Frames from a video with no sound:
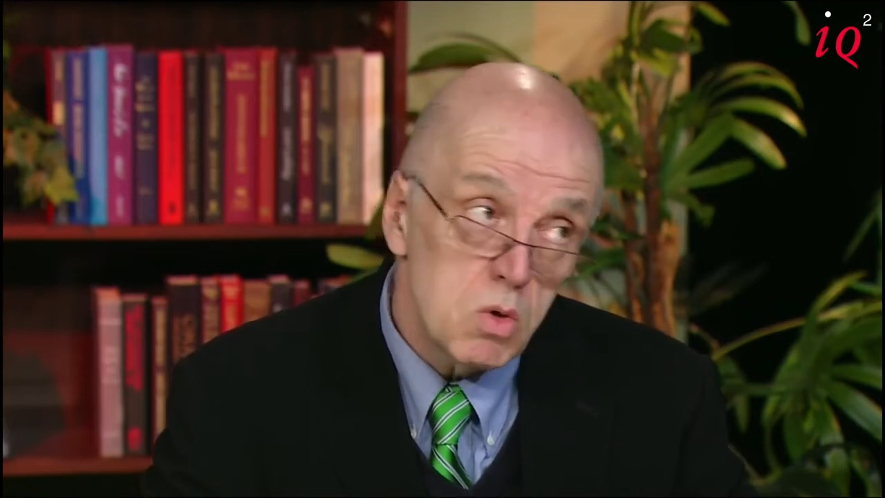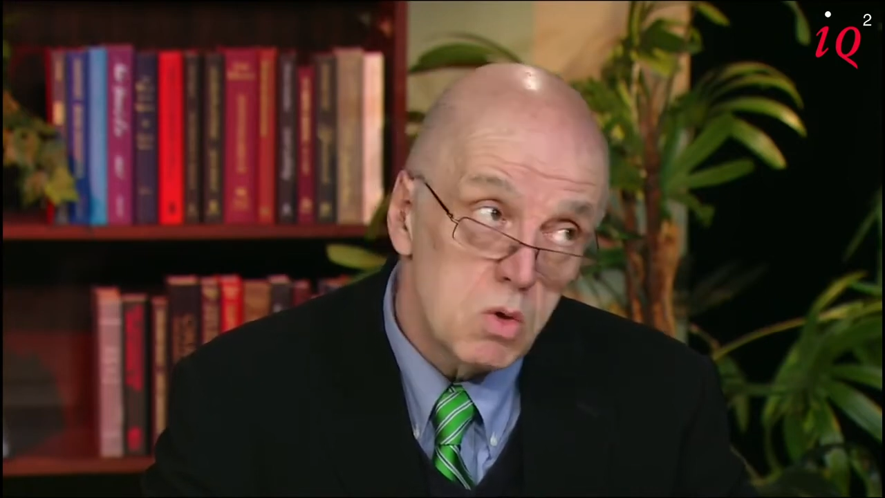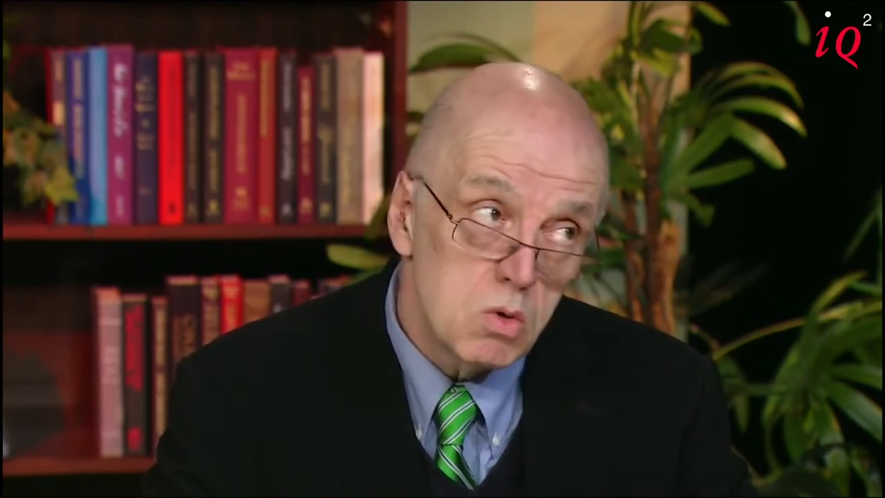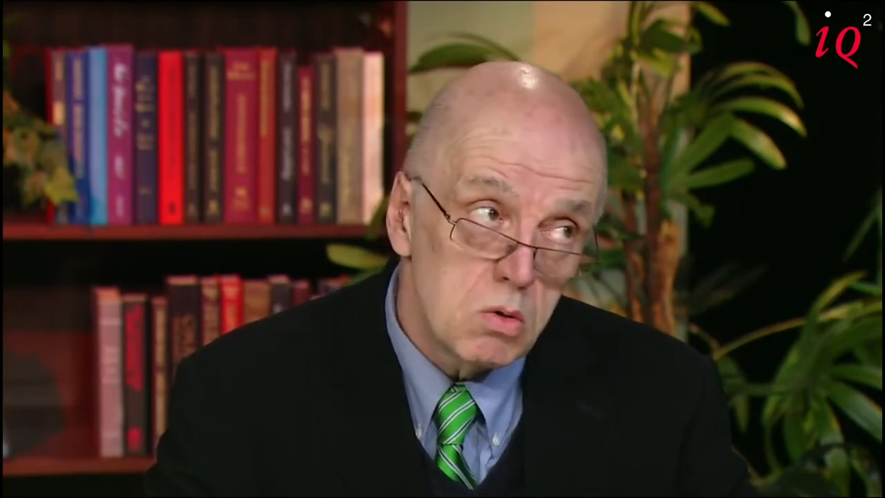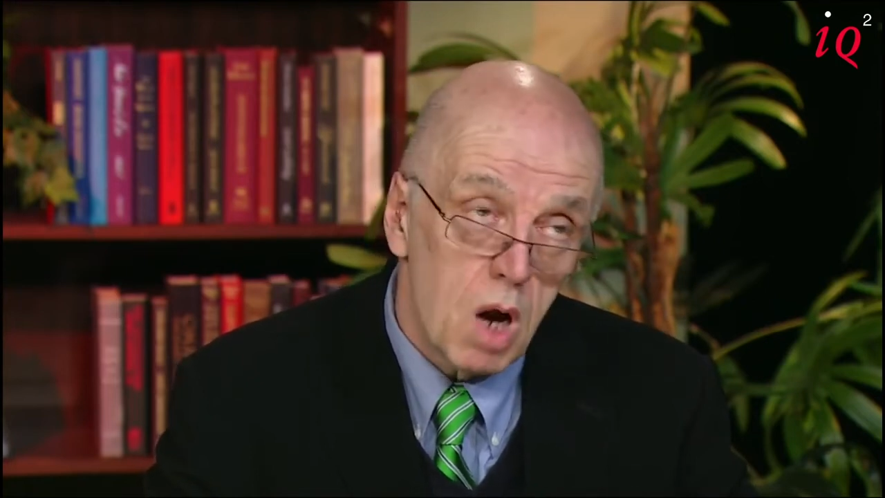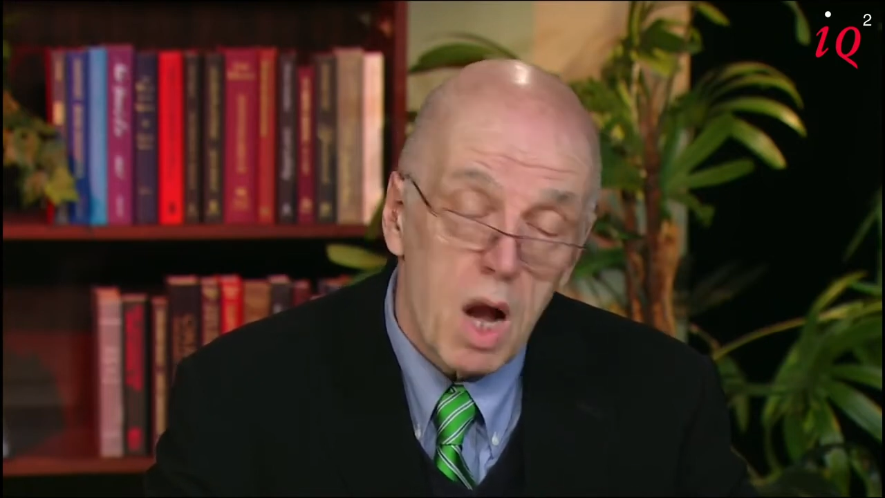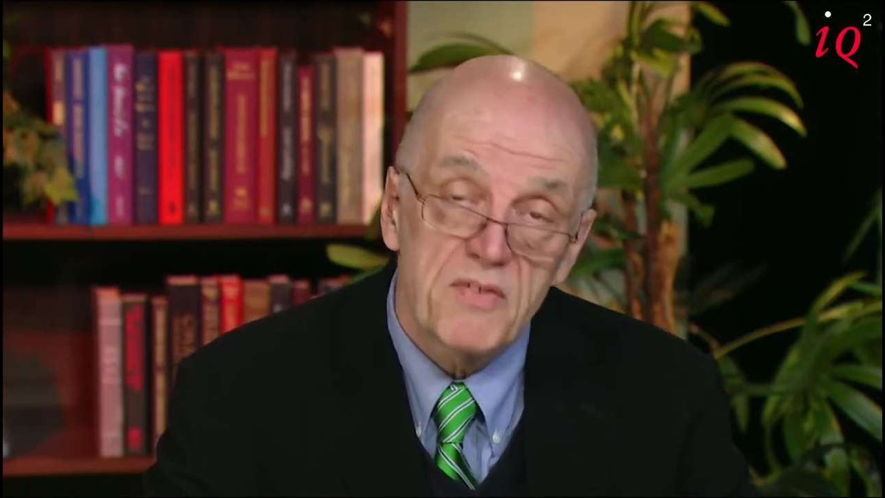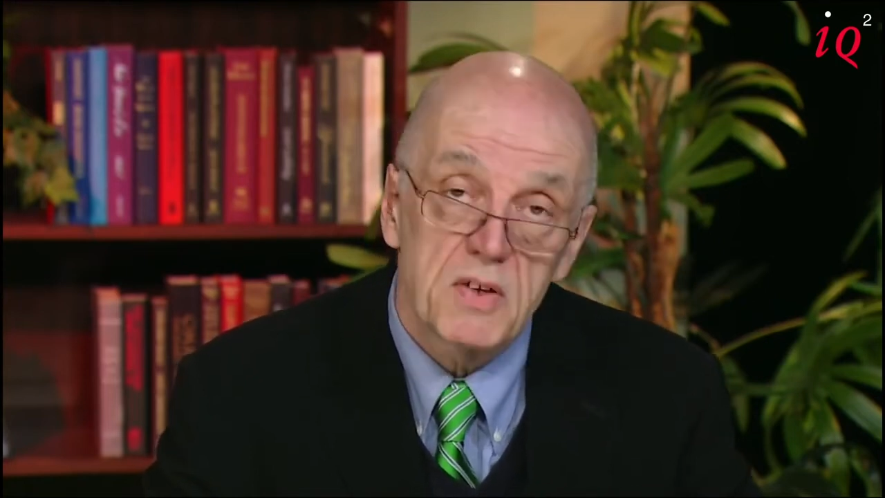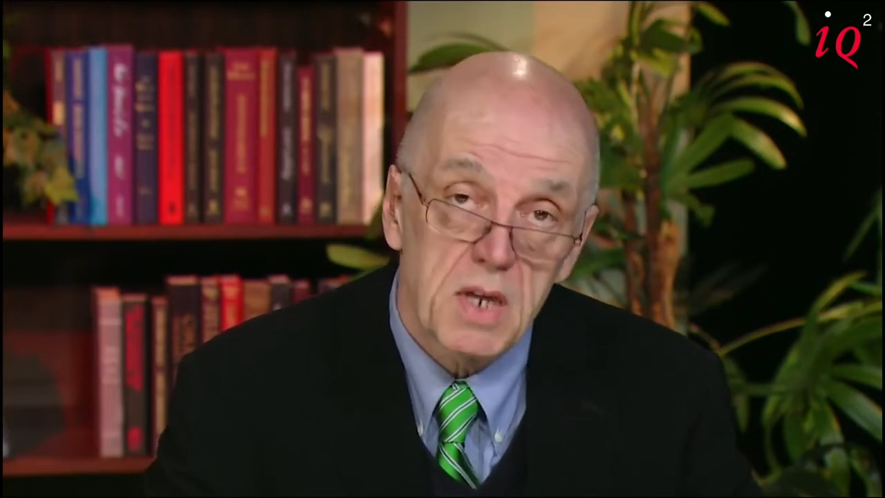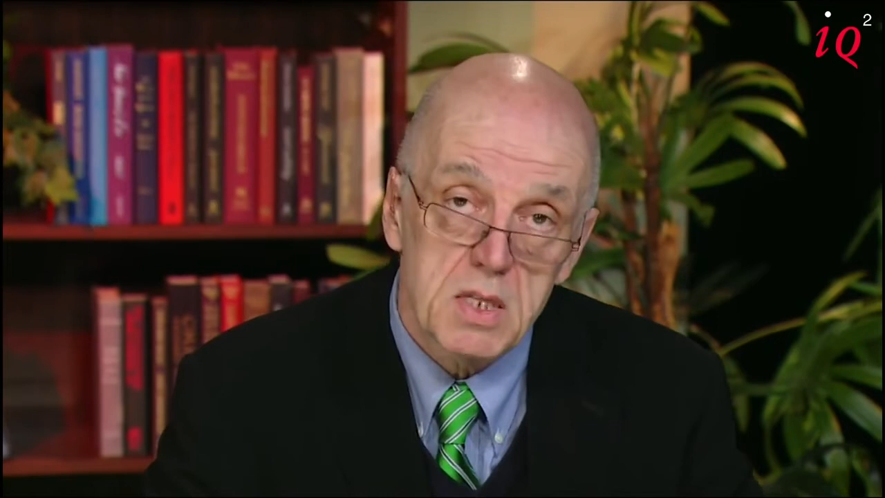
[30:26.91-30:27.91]
oh,
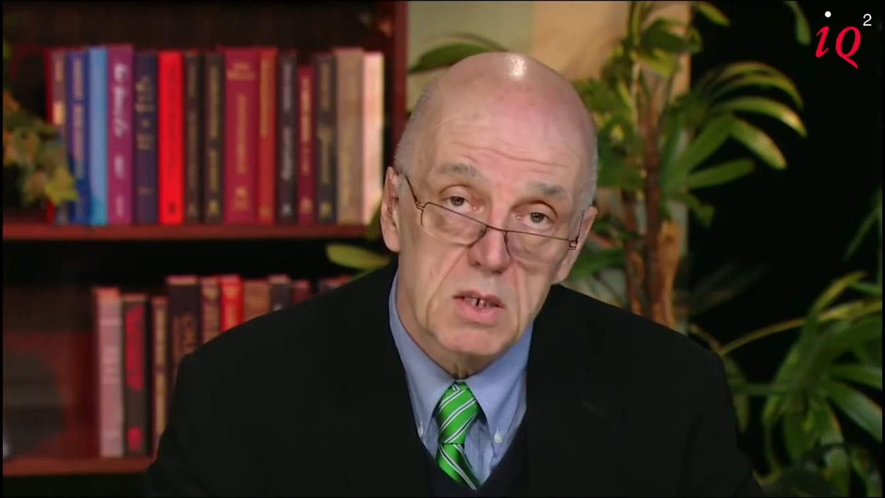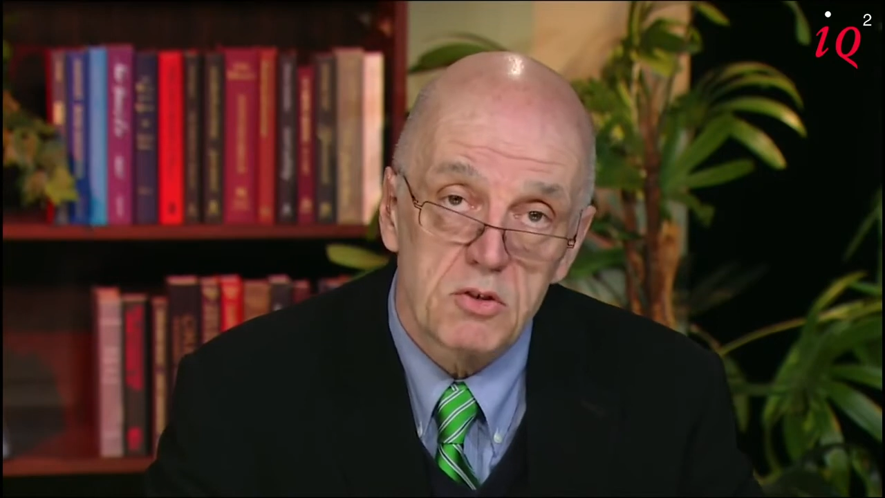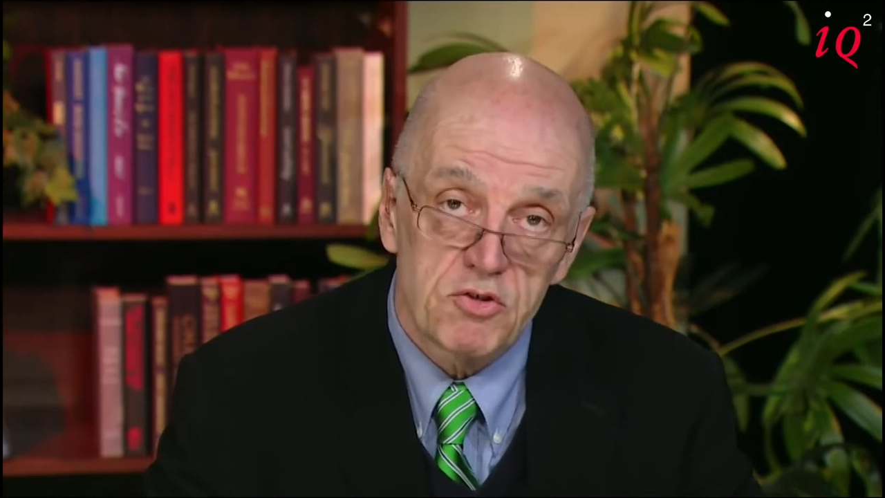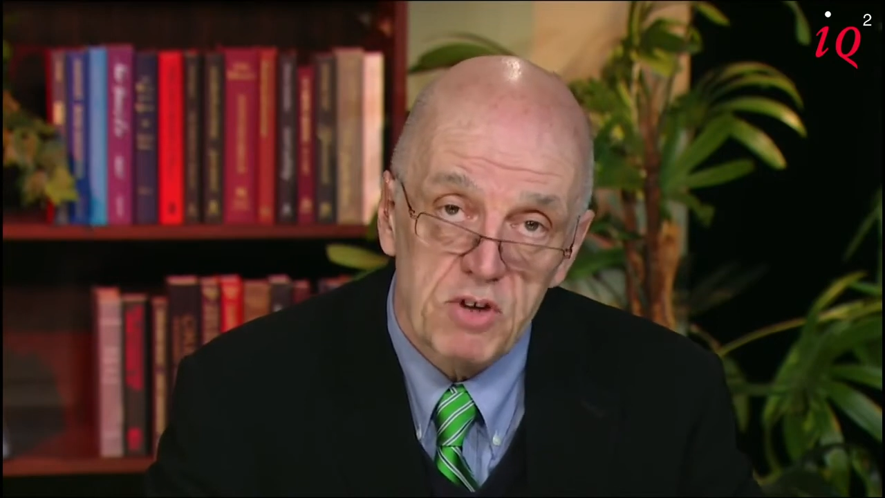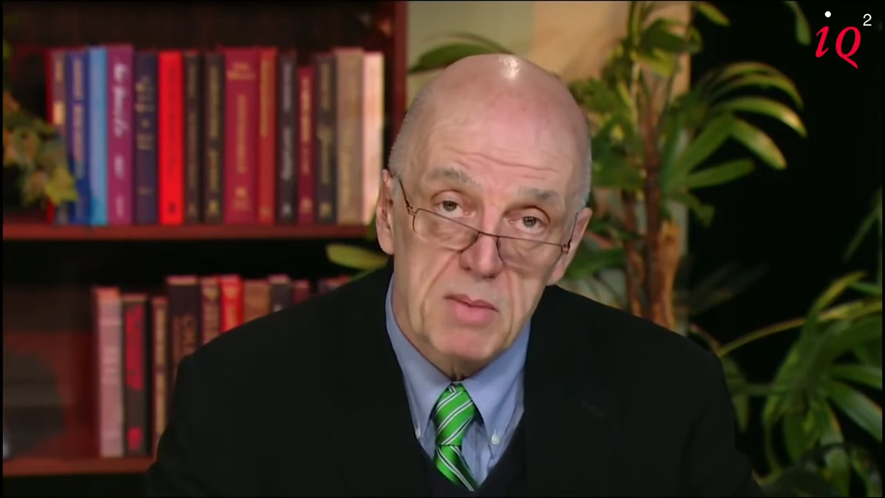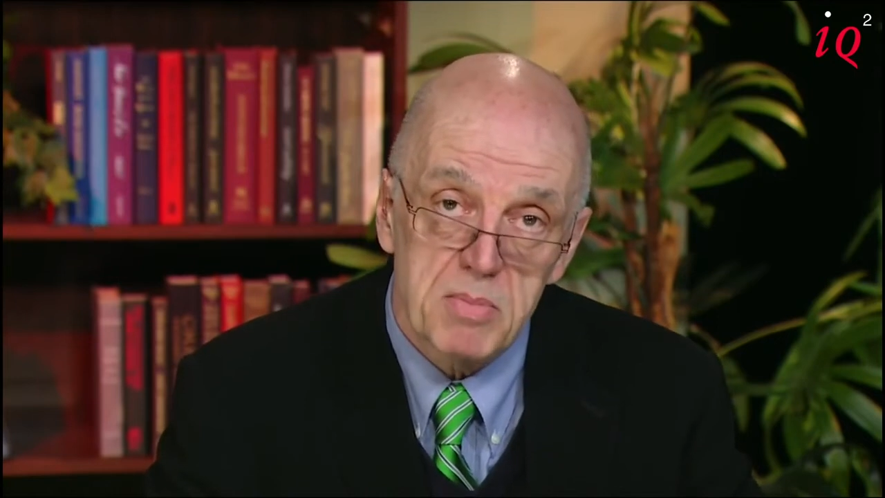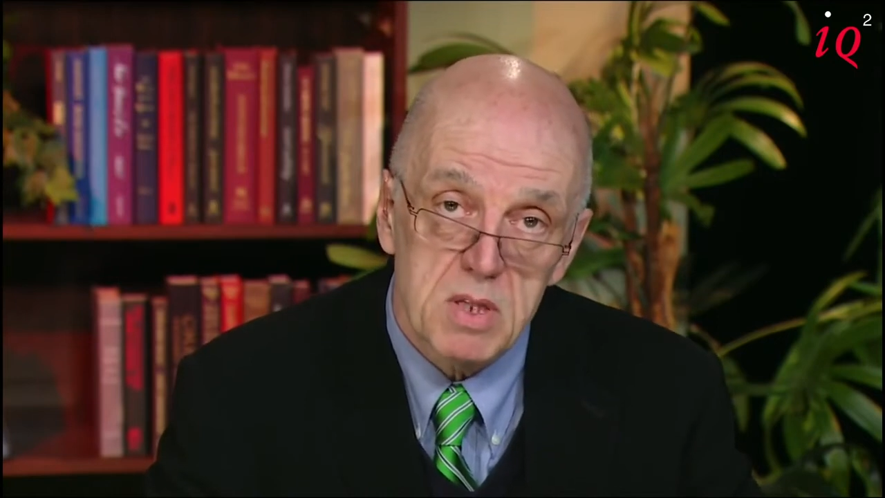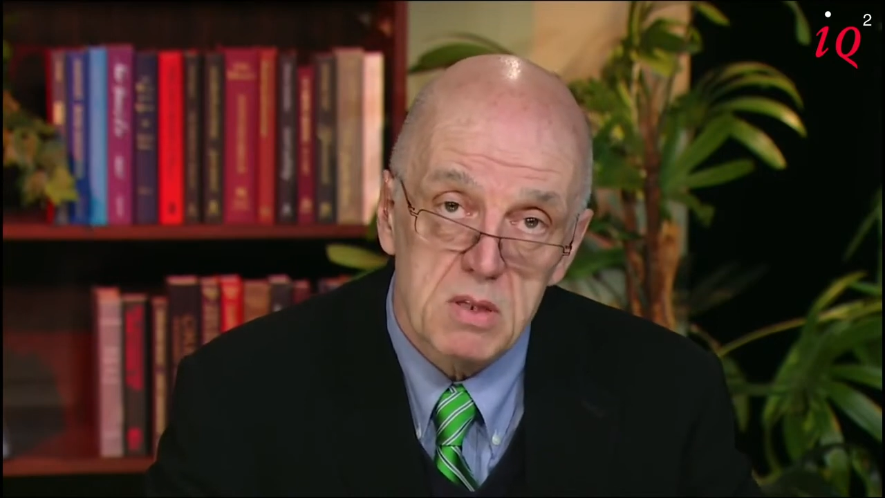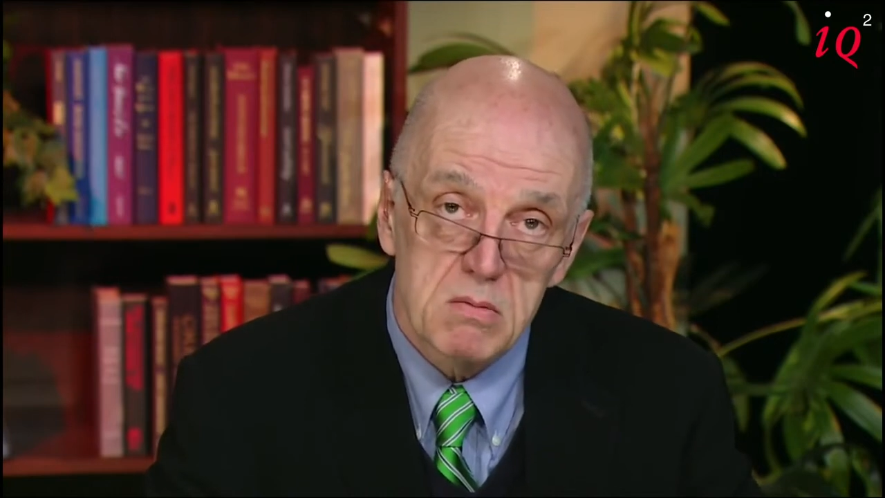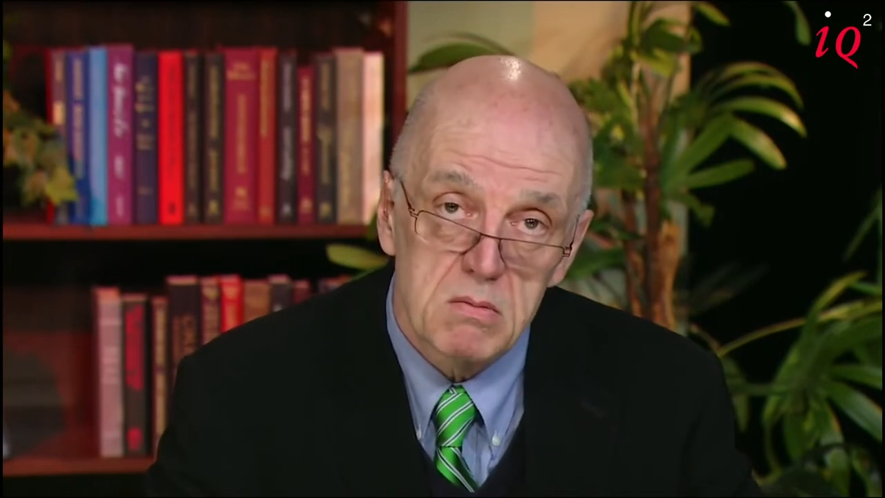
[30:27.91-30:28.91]
half a dozen
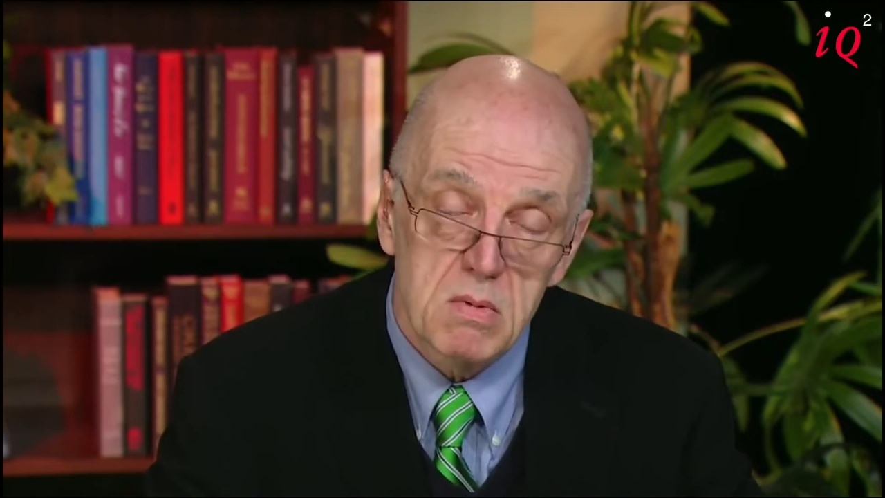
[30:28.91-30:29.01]
trips.